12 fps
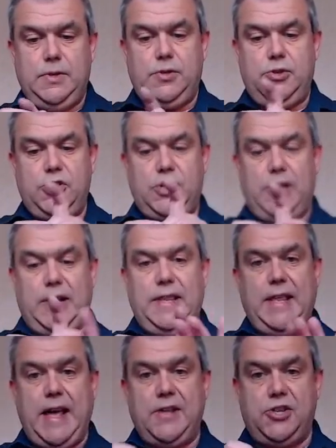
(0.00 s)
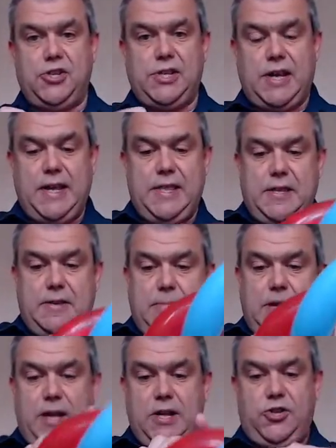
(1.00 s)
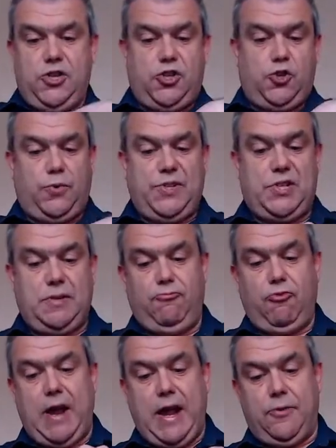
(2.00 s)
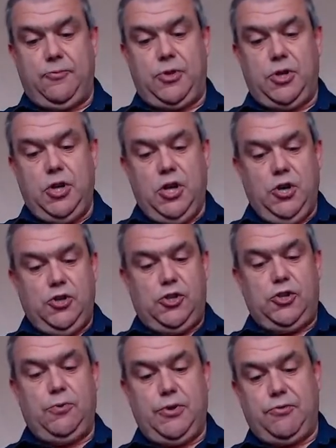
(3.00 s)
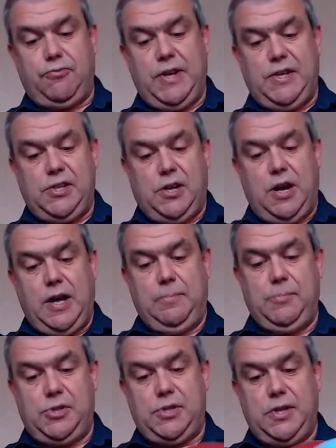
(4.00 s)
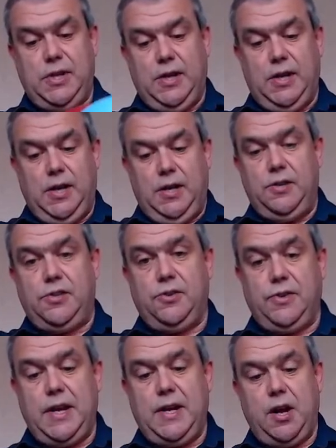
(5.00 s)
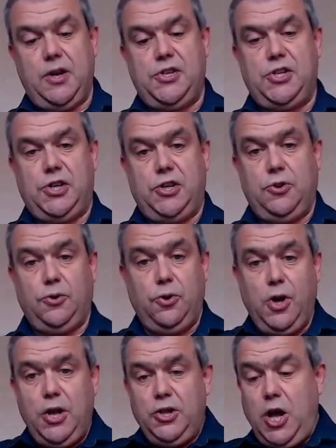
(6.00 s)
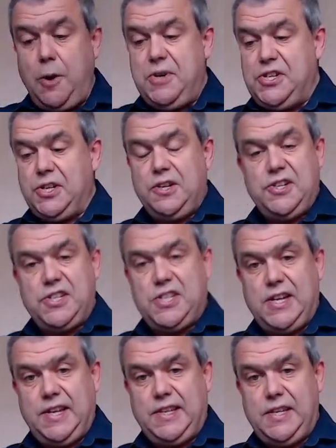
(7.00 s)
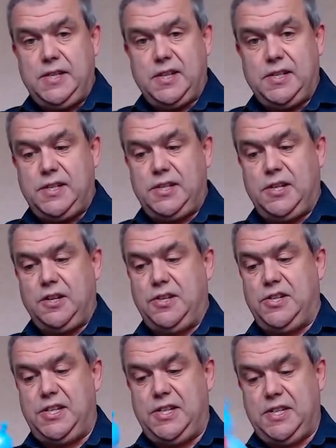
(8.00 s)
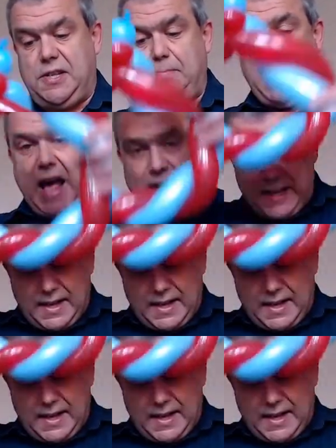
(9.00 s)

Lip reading: Just like that, just take them and just twist them around 2 or 3 times until they're nice secure. Nobody's going to see this because it's going to sit at the back.